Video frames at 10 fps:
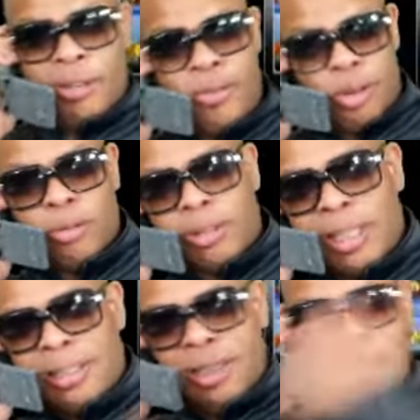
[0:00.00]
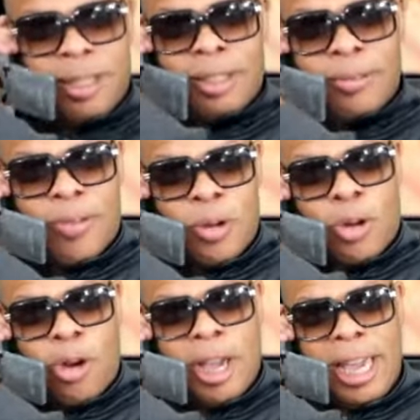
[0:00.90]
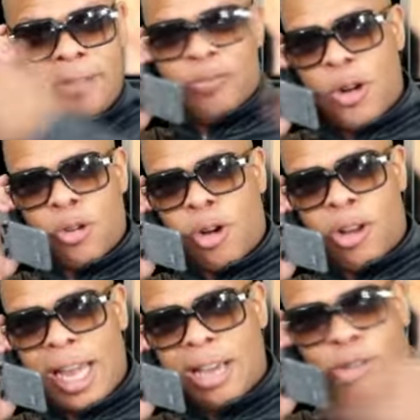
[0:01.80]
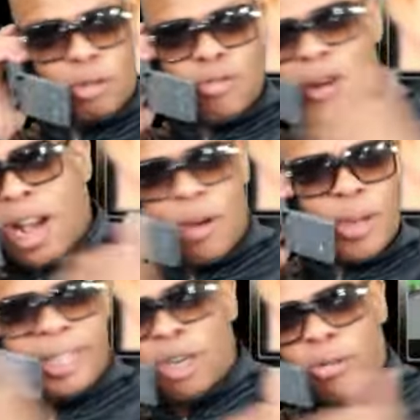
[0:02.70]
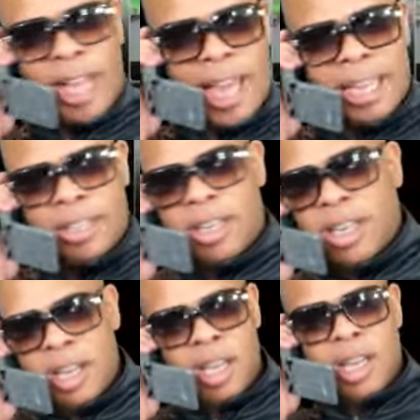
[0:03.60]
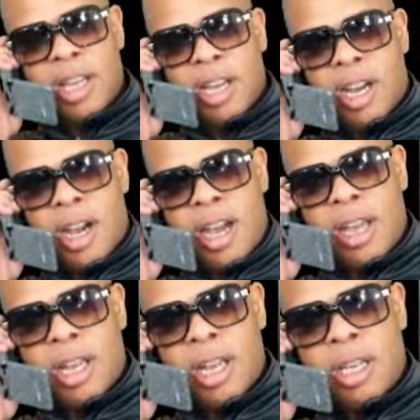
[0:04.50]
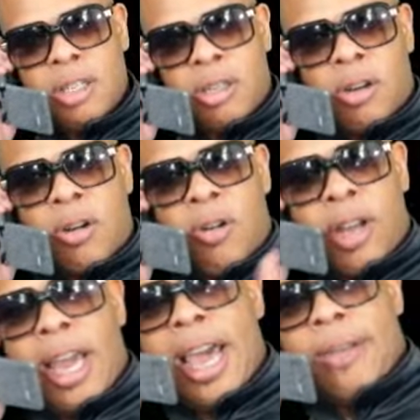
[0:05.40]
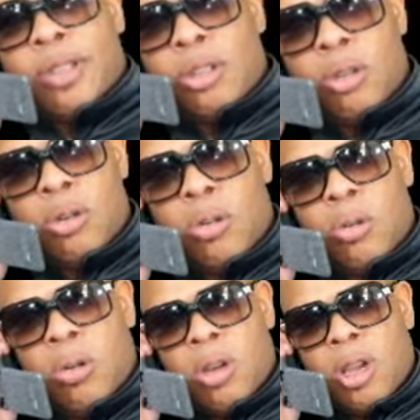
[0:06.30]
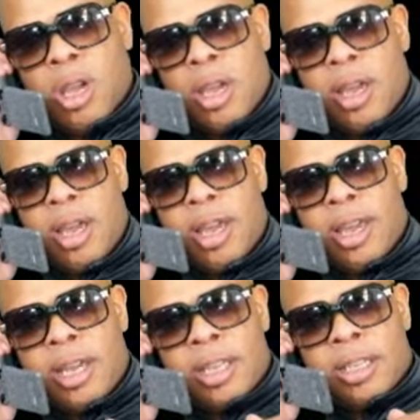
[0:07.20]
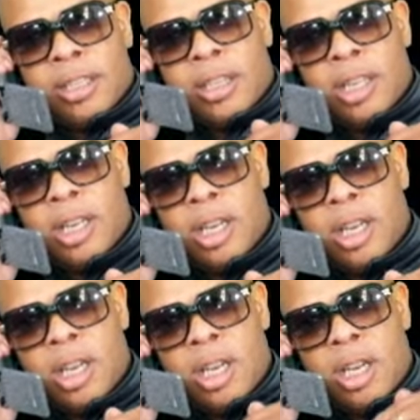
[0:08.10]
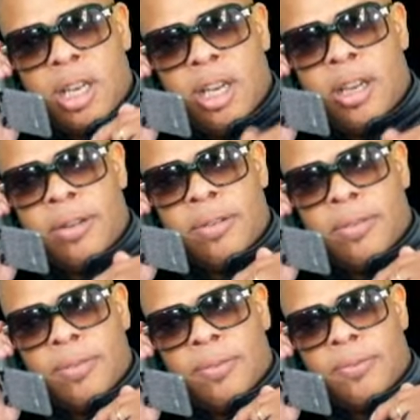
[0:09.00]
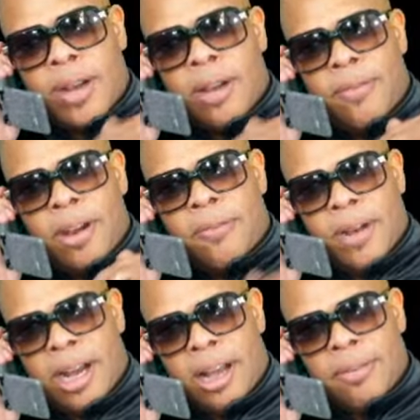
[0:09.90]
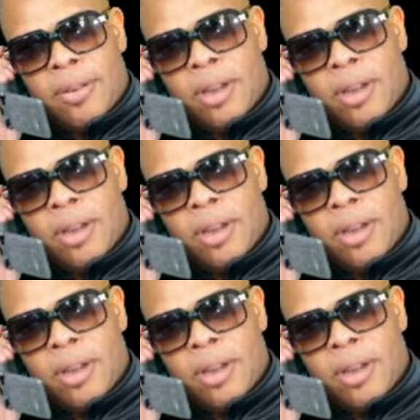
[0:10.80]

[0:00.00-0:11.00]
phone, son. Phone call in, phone call out. You know how we do things. Alright, so all I have to do is hit 555